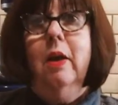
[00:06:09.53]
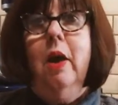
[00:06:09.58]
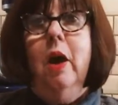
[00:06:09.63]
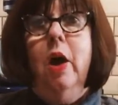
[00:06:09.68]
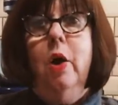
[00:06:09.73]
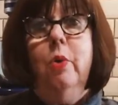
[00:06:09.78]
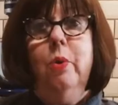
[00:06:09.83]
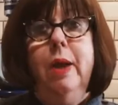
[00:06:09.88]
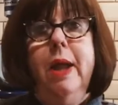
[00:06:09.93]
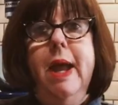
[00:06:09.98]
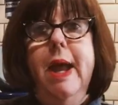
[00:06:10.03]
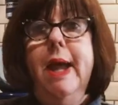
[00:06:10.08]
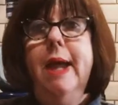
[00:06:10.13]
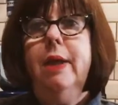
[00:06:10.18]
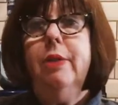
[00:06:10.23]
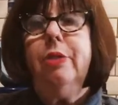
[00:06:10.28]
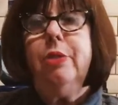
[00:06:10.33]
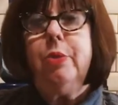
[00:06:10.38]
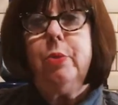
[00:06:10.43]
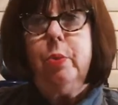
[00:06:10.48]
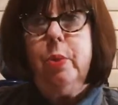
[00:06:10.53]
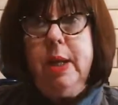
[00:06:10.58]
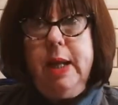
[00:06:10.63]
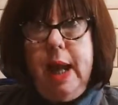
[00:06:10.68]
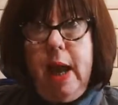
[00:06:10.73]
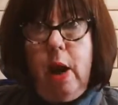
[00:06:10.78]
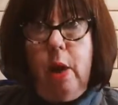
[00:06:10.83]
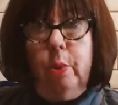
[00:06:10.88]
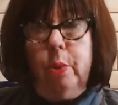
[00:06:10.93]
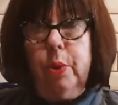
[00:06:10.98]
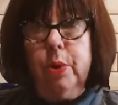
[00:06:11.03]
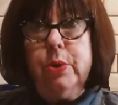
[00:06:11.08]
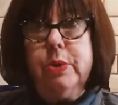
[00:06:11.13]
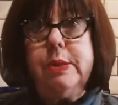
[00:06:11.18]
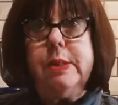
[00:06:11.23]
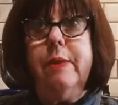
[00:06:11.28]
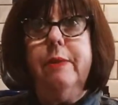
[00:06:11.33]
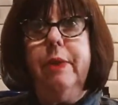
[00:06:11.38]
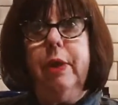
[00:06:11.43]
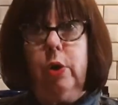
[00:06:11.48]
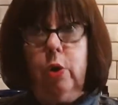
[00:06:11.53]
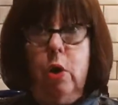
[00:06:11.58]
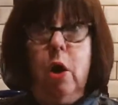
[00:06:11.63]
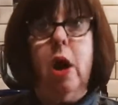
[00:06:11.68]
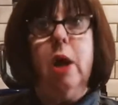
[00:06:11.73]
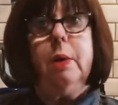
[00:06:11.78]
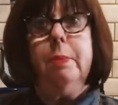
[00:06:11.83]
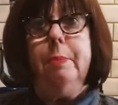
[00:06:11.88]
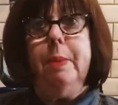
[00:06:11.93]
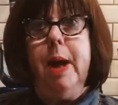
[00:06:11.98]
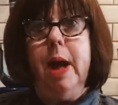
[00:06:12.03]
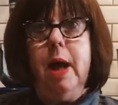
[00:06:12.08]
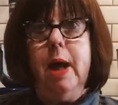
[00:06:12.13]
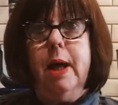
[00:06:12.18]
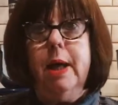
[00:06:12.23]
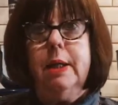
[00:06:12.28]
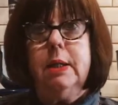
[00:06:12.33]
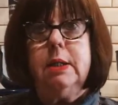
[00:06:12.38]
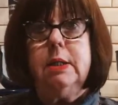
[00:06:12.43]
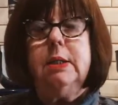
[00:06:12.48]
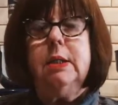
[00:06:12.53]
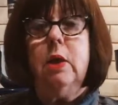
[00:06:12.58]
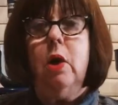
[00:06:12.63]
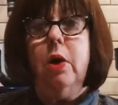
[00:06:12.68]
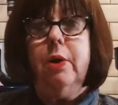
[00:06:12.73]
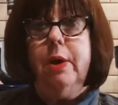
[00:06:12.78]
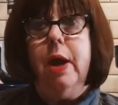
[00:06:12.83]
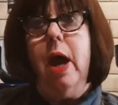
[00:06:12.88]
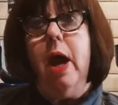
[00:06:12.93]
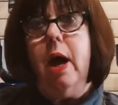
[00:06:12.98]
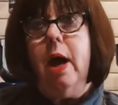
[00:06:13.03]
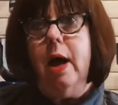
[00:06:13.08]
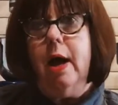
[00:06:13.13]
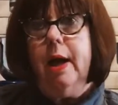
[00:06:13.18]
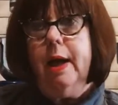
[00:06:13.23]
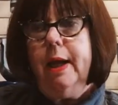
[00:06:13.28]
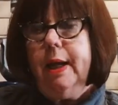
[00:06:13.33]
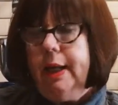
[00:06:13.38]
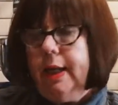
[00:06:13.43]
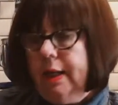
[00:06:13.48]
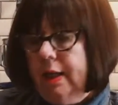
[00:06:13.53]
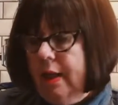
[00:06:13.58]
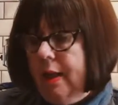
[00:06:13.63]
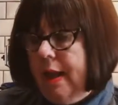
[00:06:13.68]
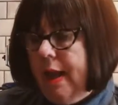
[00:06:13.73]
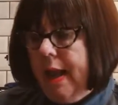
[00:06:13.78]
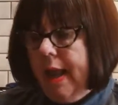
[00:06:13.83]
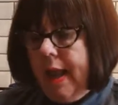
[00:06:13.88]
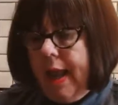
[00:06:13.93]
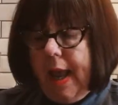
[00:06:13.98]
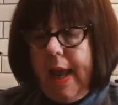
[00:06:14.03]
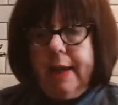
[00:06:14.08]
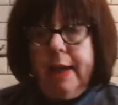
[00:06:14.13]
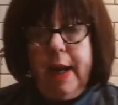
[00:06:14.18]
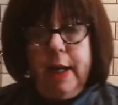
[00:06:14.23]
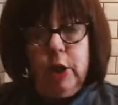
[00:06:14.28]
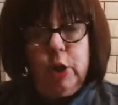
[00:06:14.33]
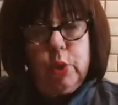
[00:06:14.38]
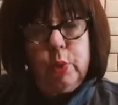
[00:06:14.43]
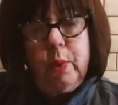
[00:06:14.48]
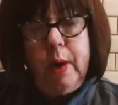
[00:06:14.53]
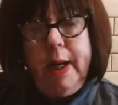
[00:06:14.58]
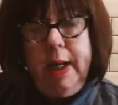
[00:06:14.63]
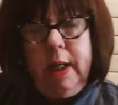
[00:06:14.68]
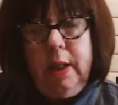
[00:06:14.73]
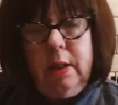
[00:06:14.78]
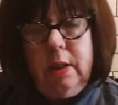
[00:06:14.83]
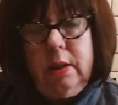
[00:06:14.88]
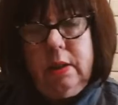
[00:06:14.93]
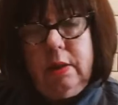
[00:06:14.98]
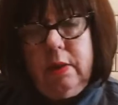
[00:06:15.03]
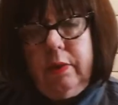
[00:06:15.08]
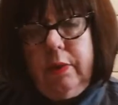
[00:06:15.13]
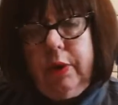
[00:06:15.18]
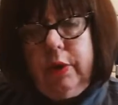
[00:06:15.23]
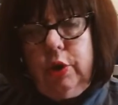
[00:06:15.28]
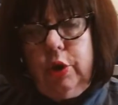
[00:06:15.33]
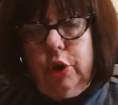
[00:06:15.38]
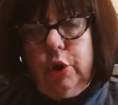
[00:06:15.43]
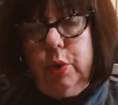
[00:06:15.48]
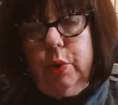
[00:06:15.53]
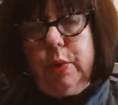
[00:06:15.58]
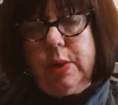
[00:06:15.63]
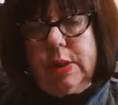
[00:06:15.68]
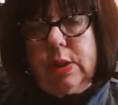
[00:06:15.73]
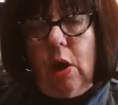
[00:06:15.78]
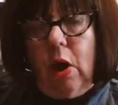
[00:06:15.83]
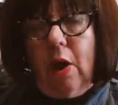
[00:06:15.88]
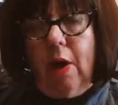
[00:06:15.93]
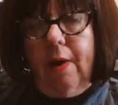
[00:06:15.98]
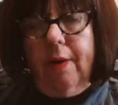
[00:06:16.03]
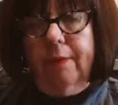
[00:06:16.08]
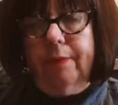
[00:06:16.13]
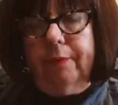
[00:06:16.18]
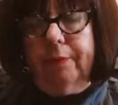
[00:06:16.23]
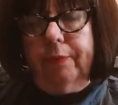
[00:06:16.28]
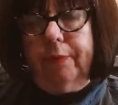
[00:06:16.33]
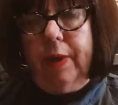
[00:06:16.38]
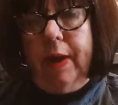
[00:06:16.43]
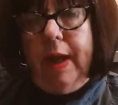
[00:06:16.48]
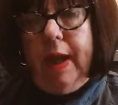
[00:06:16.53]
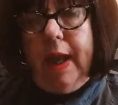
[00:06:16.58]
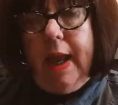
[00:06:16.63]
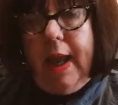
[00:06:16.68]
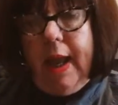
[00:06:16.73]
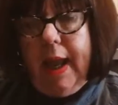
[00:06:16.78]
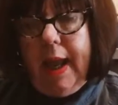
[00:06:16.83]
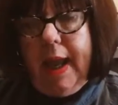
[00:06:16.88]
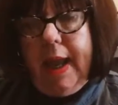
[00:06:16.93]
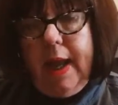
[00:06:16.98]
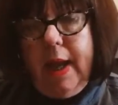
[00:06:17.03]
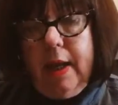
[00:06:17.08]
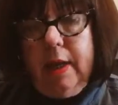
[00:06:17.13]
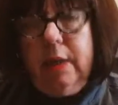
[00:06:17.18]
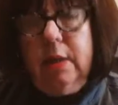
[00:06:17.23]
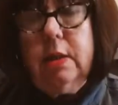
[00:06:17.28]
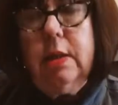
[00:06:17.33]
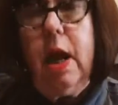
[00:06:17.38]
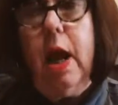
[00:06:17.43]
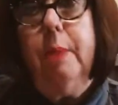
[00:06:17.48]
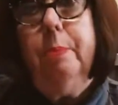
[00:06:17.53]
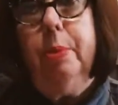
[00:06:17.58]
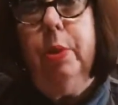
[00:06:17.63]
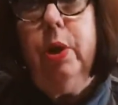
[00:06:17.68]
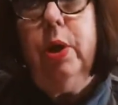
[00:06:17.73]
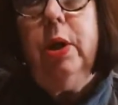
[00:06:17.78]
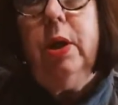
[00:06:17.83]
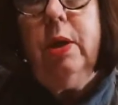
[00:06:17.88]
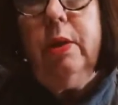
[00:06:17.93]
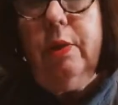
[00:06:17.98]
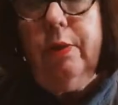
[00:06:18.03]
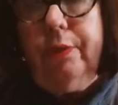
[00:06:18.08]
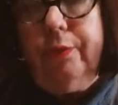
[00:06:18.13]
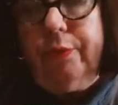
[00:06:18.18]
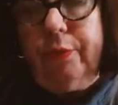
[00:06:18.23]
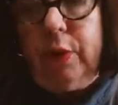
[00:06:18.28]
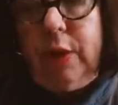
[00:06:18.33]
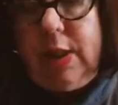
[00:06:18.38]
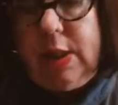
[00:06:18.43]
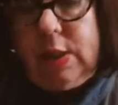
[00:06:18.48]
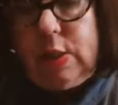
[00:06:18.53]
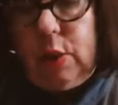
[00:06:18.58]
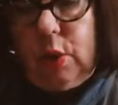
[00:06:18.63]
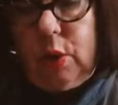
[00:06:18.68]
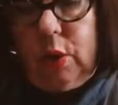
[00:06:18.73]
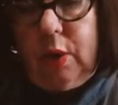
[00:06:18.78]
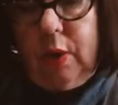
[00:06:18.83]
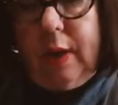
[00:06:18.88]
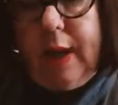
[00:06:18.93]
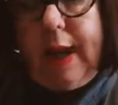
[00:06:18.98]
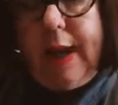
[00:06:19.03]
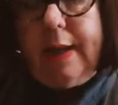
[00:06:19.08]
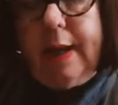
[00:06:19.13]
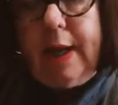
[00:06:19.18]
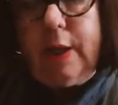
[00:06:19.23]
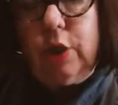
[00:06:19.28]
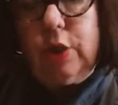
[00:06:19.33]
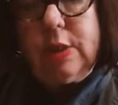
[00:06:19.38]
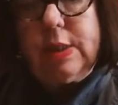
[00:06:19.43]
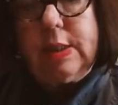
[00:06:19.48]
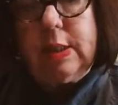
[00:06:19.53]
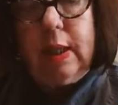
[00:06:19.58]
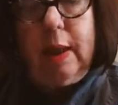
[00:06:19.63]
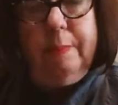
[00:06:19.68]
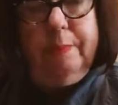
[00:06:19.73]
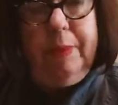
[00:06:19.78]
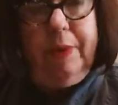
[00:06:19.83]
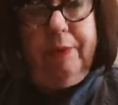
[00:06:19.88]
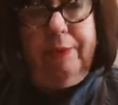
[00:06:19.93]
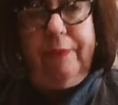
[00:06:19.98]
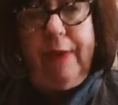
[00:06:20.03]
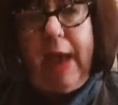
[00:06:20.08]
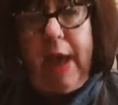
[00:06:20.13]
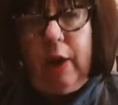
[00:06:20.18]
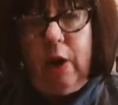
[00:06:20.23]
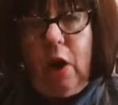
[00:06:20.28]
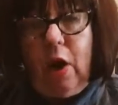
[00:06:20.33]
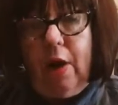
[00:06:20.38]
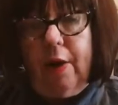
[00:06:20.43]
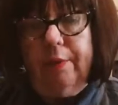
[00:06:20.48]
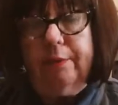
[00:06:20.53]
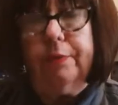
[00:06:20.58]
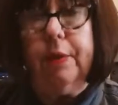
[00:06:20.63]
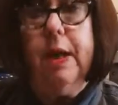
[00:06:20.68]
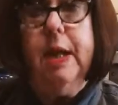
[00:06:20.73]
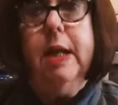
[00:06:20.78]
Okay, 3 hours in the crock pot on high, and I drained the juice off, and I put it in the freezer, and I just skimmed the fat off.